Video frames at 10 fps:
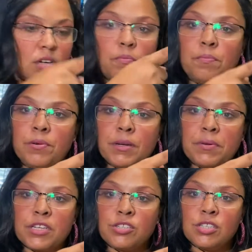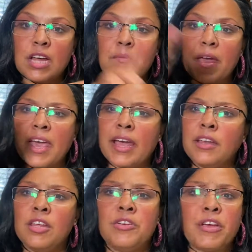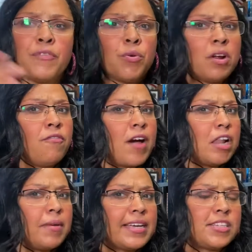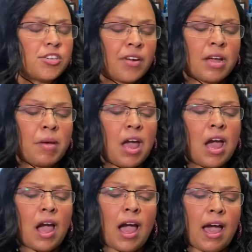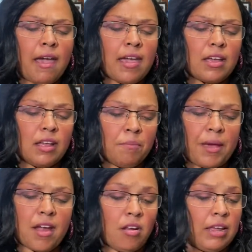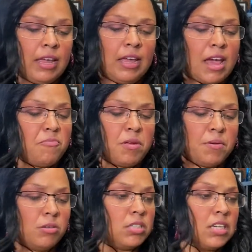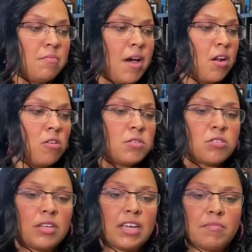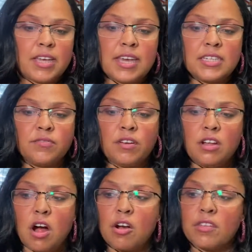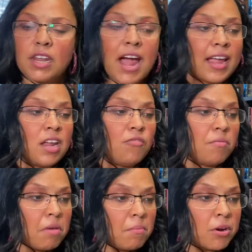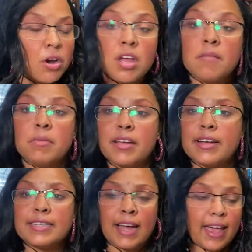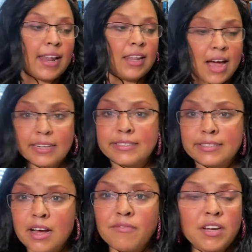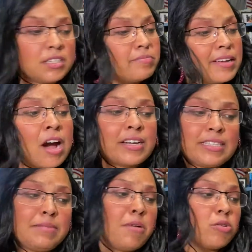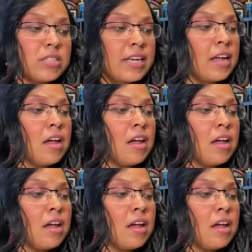put pictures up, and if you want to follow my Instagram, I apparently have been posting about homeschooling and my kids for longer than I can remember, because I had a lot of stuff, and it's honestly mostly